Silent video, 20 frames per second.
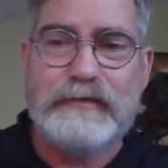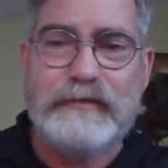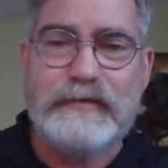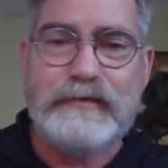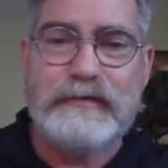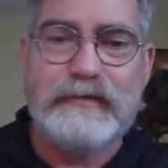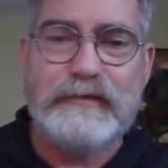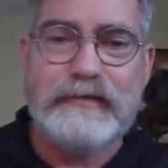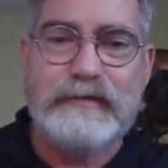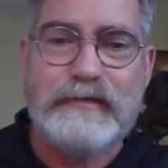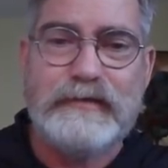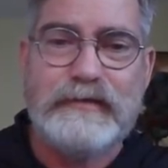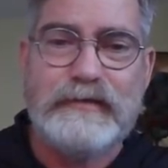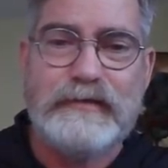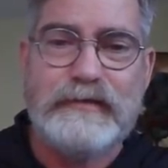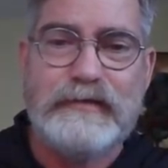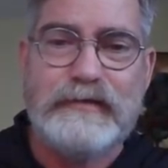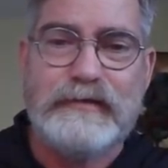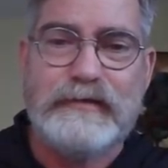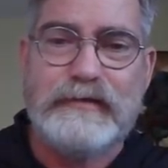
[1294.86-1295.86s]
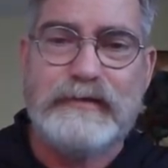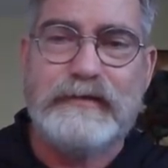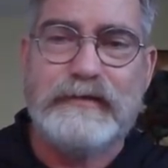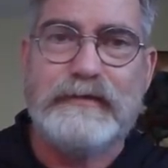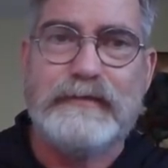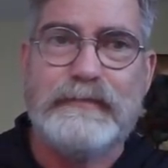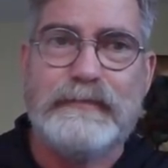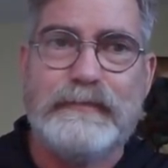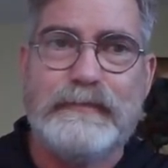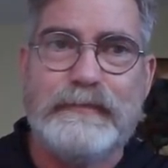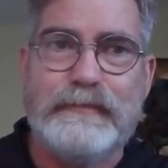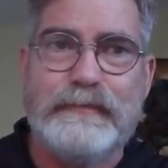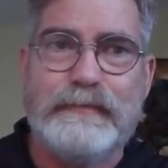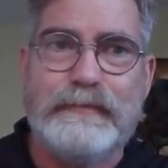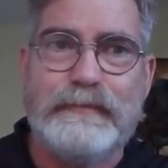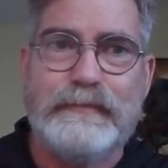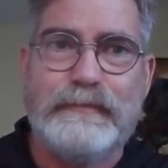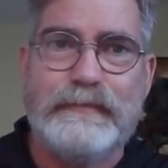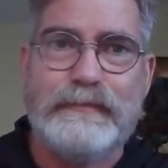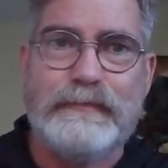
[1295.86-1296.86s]

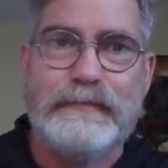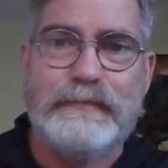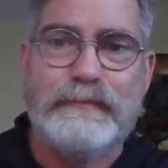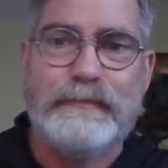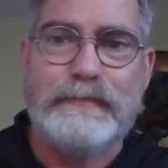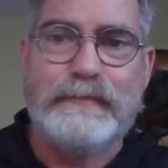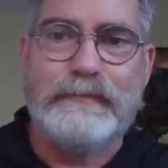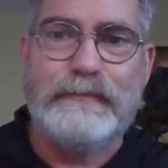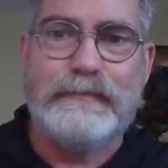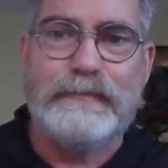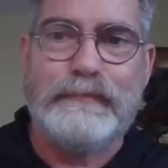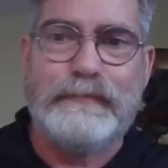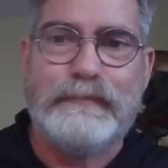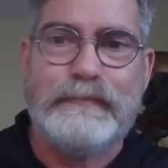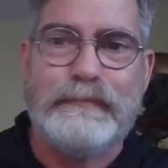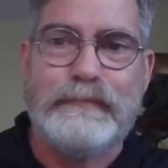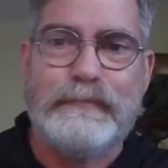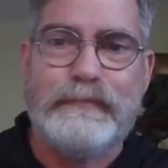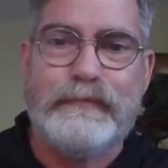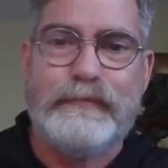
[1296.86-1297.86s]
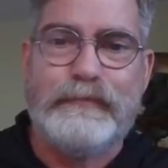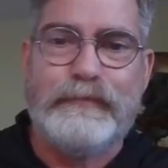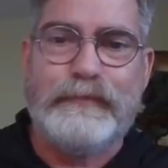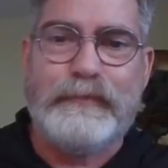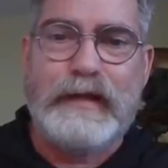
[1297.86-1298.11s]
[no speech]